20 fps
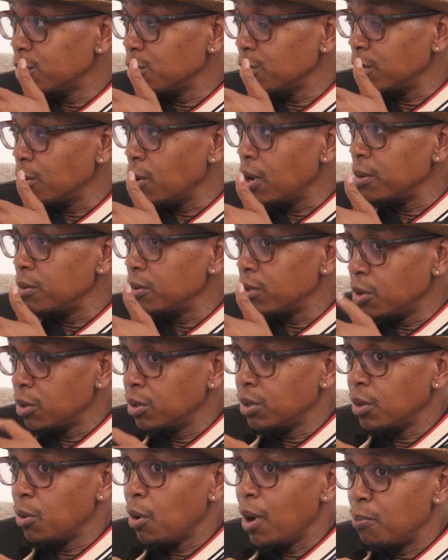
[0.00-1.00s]
So
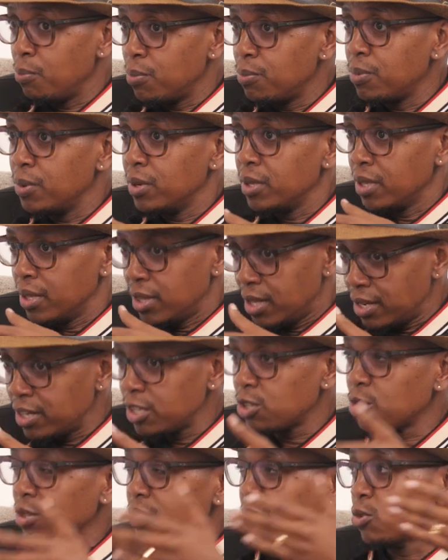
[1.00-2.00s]
the
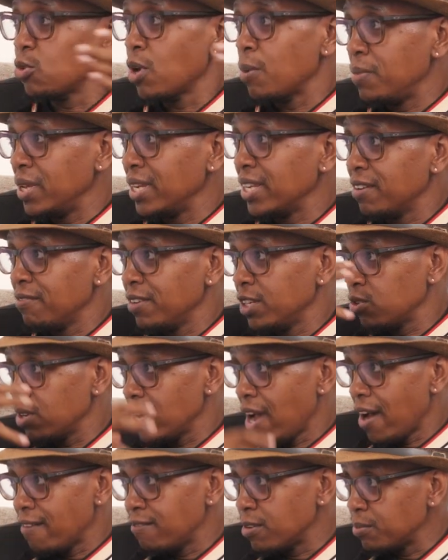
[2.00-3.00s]
resources were being given
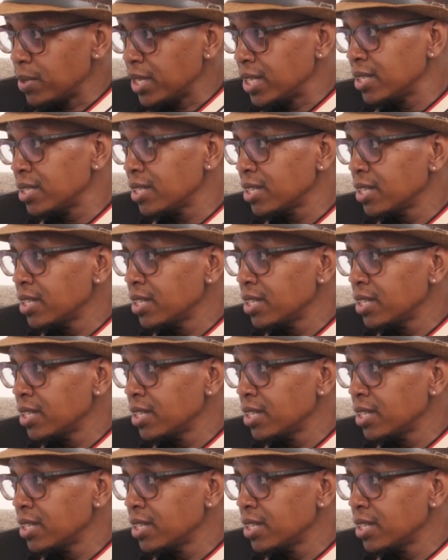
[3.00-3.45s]
to government.